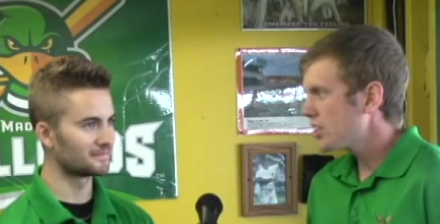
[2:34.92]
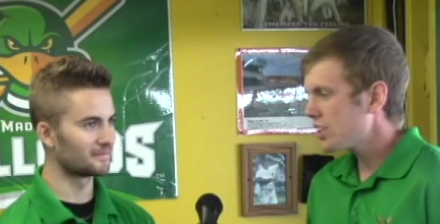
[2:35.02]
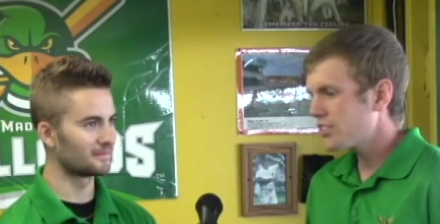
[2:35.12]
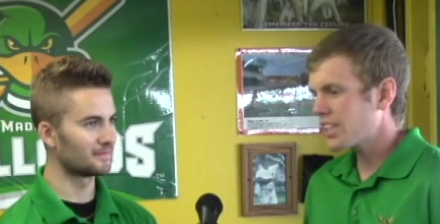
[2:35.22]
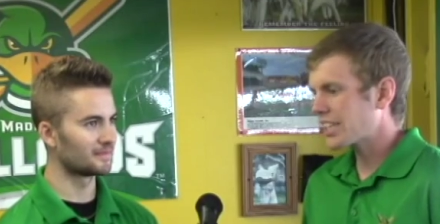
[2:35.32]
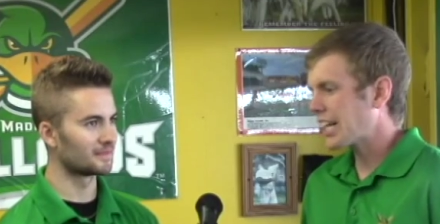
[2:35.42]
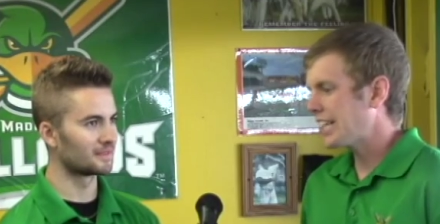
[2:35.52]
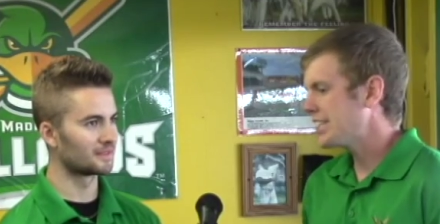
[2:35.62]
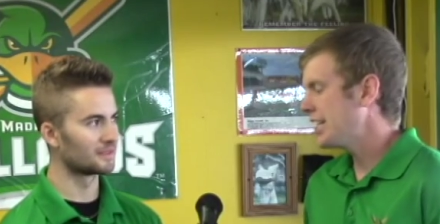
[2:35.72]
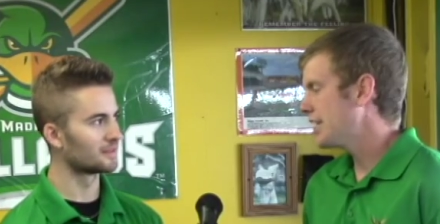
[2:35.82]
Speaker 1: it's like the
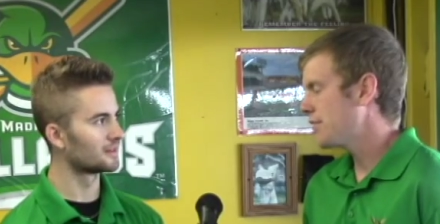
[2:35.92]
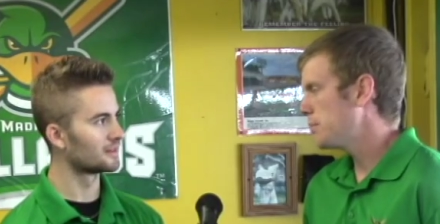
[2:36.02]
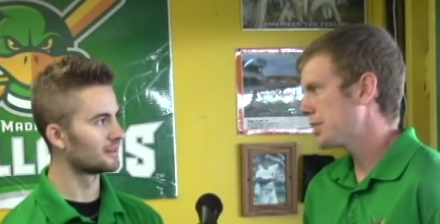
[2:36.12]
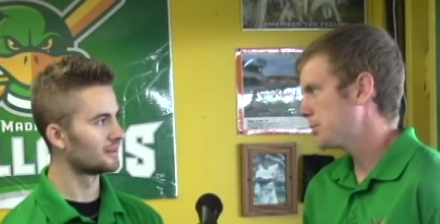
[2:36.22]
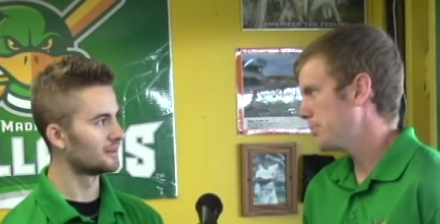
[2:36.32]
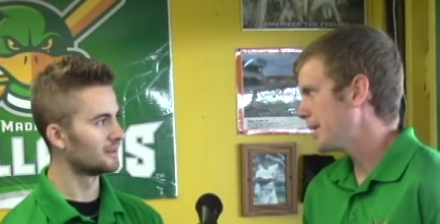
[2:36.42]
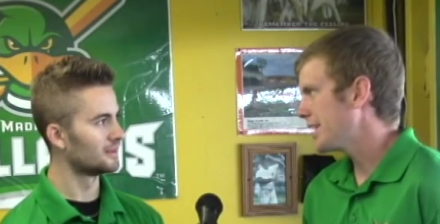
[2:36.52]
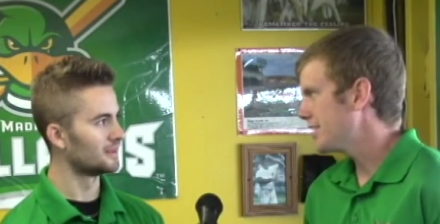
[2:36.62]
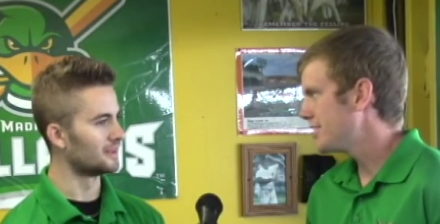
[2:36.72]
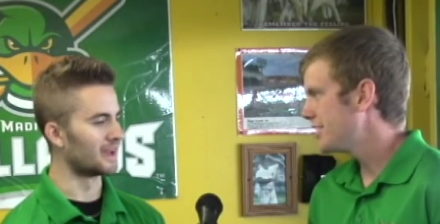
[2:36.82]
guy didn't even miss a
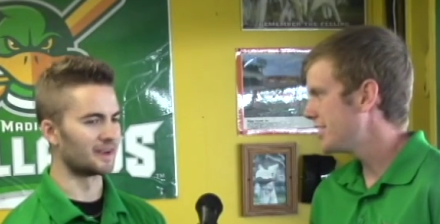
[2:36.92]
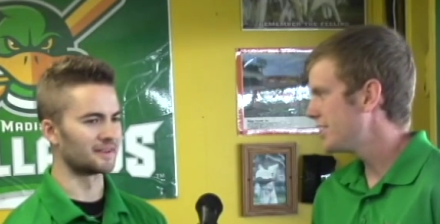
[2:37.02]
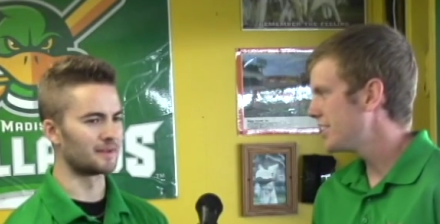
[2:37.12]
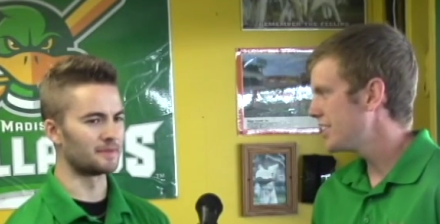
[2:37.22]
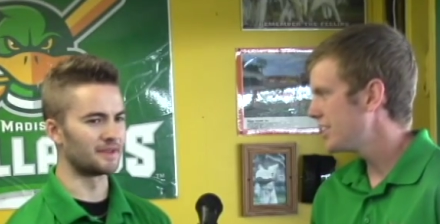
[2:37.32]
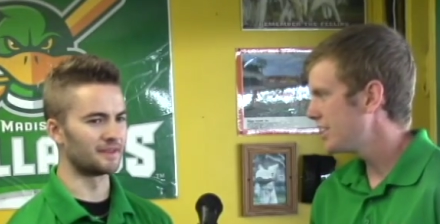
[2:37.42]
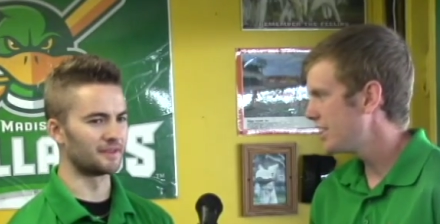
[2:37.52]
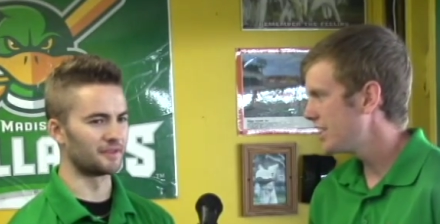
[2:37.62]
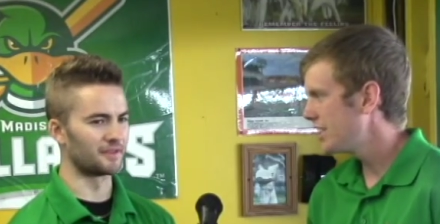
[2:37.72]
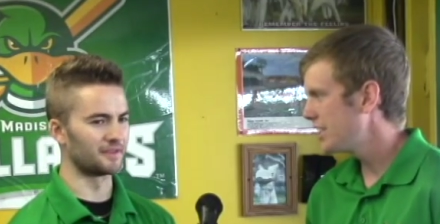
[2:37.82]
beat.
Speaker 2: Yeah, I
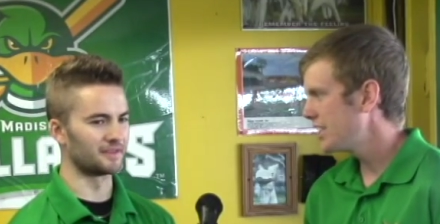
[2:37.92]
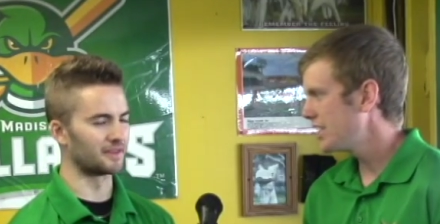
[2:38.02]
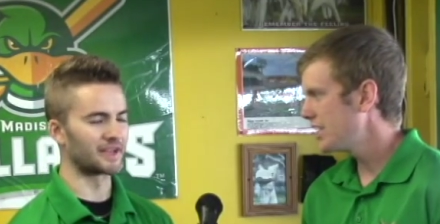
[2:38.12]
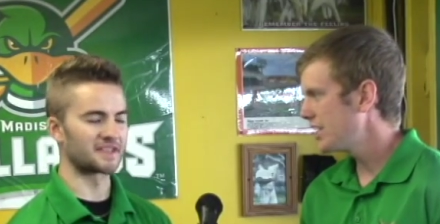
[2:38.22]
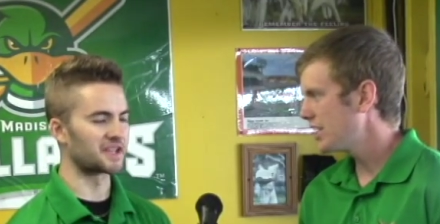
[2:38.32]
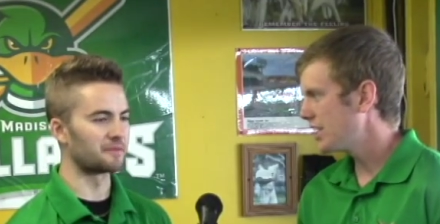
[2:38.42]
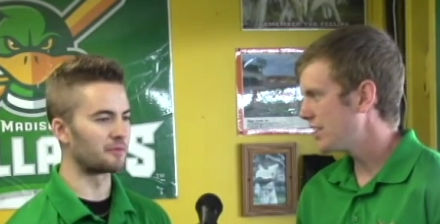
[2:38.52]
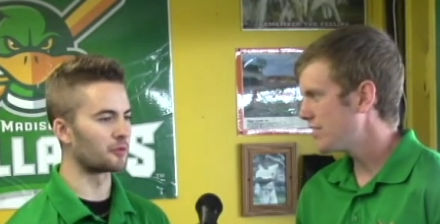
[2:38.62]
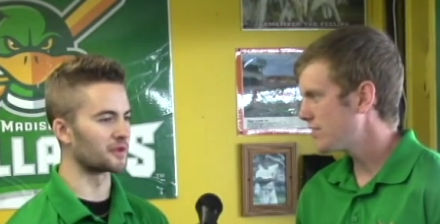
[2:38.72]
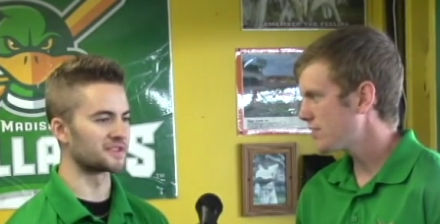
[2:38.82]
mean, like I said
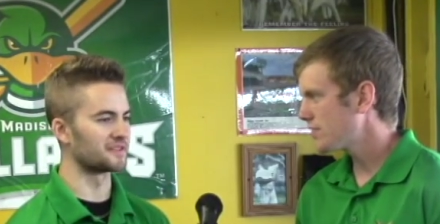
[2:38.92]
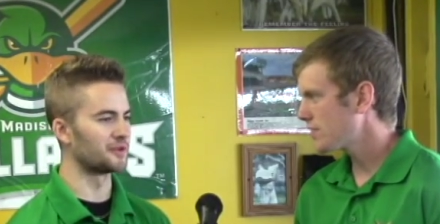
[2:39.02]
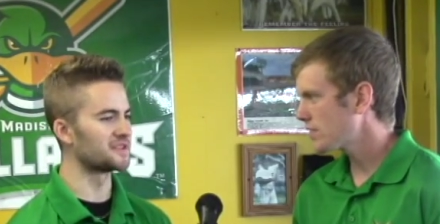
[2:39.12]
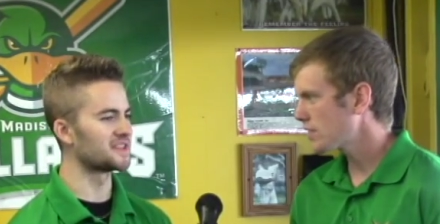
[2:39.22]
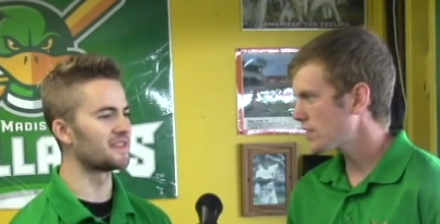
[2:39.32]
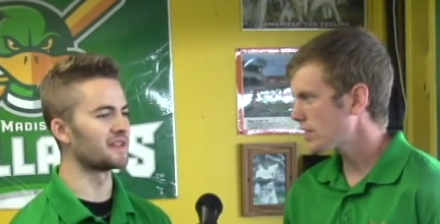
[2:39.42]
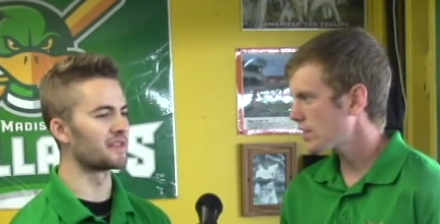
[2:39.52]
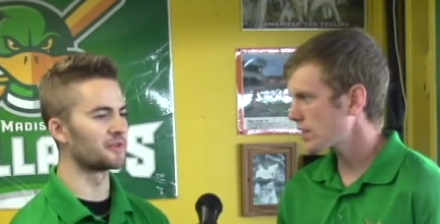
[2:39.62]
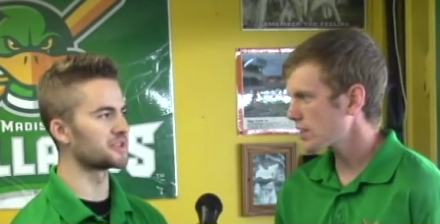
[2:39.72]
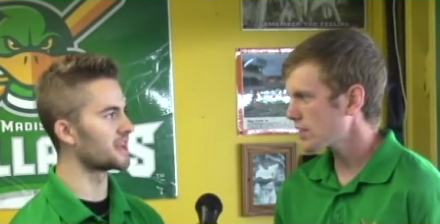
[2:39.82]
before, it's you can see the
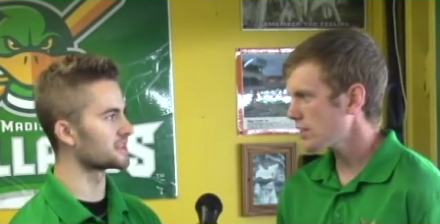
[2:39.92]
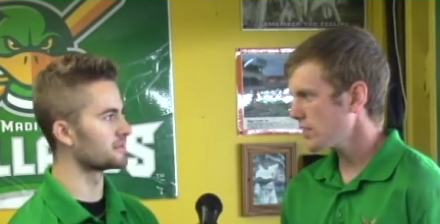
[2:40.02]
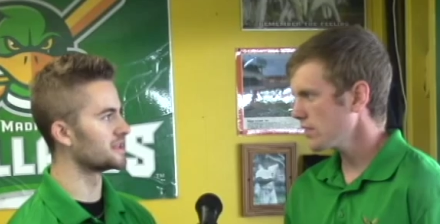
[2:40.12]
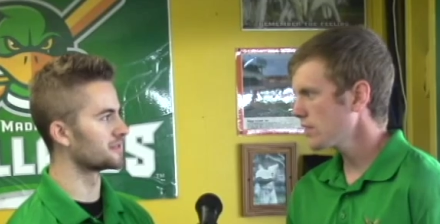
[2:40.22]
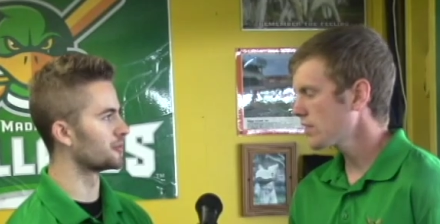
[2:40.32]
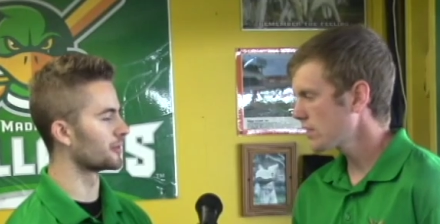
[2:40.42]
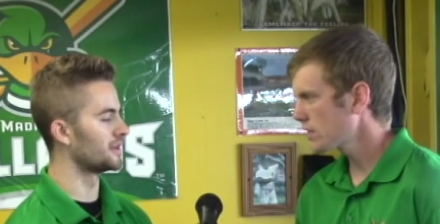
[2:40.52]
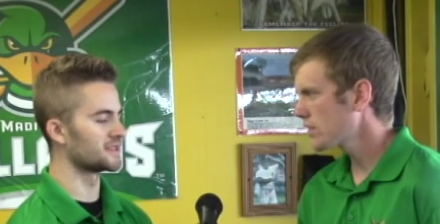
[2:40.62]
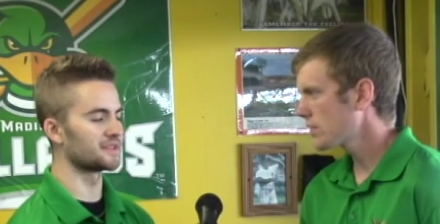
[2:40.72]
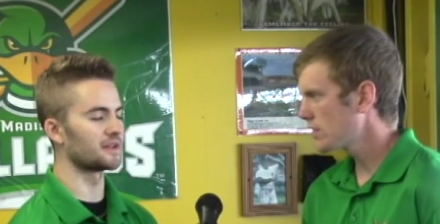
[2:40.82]
enthusiasm. He's
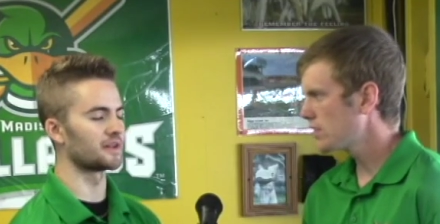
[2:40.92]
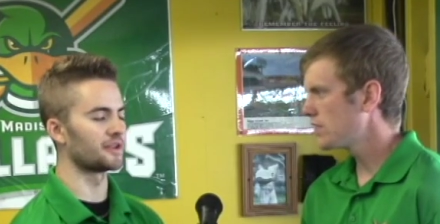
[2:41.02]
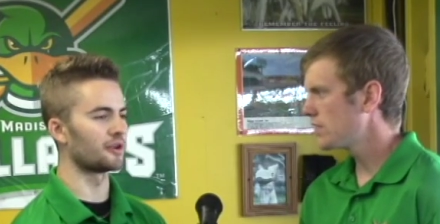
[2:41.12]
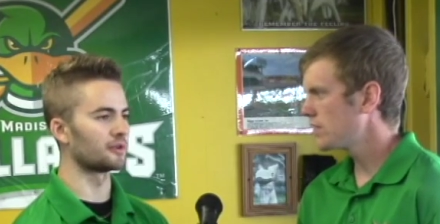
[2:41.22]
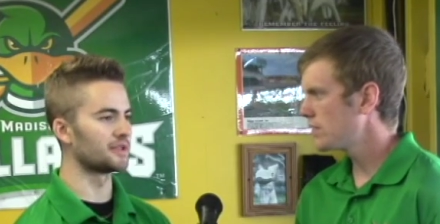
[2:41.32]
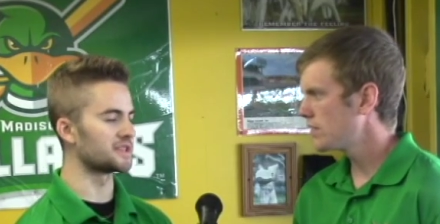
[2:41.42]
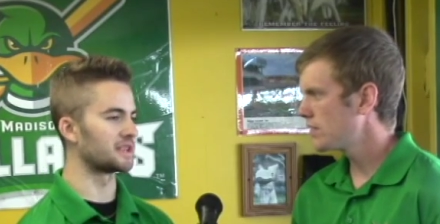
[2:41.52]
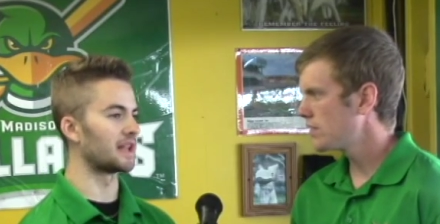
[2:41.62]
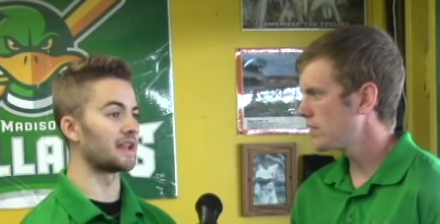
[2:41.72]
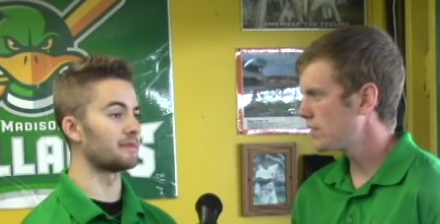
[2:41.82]
he's uh, you know he's
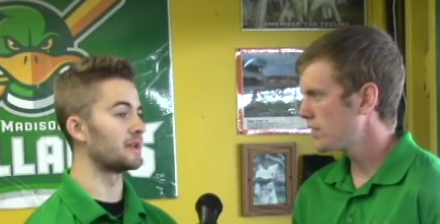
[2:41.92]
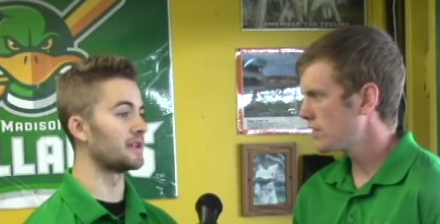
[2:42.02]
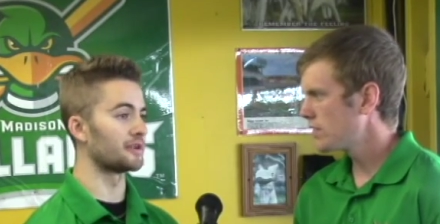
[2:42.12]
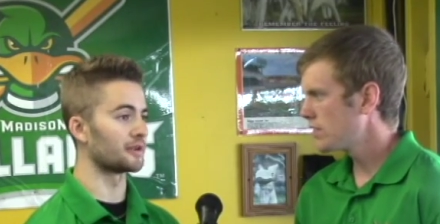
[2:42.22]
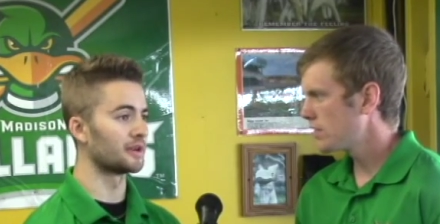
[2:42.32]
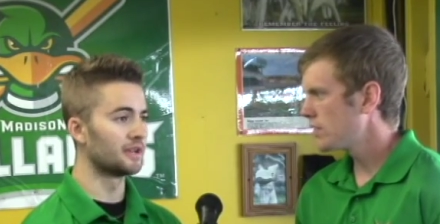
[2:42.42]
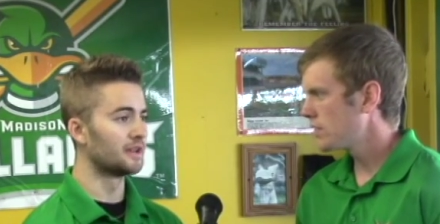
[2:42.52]
glad to be here.